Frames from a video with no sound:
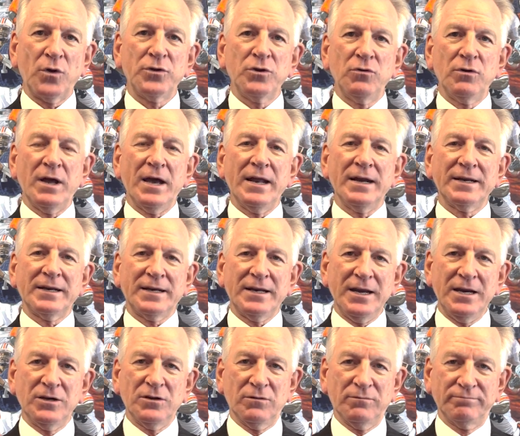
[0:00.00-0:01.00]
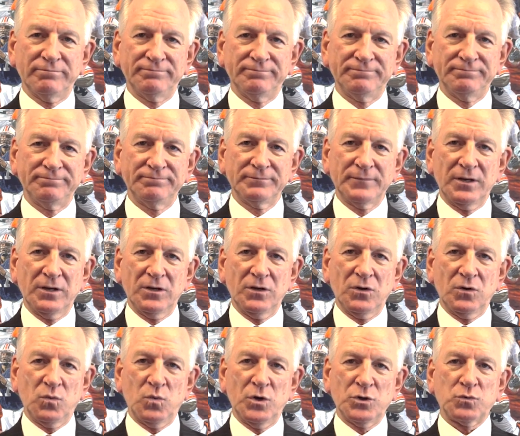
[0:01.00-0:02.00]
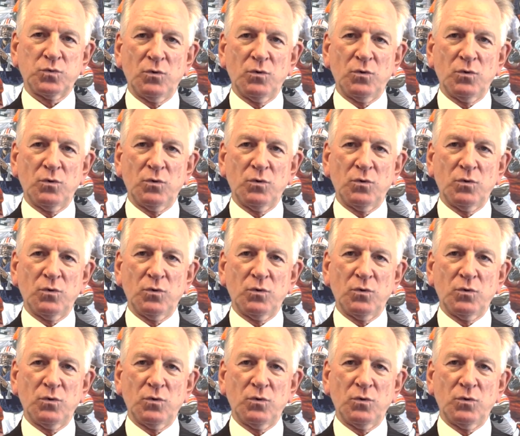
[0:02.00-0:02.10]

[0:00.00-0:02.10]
the United Kingdom, which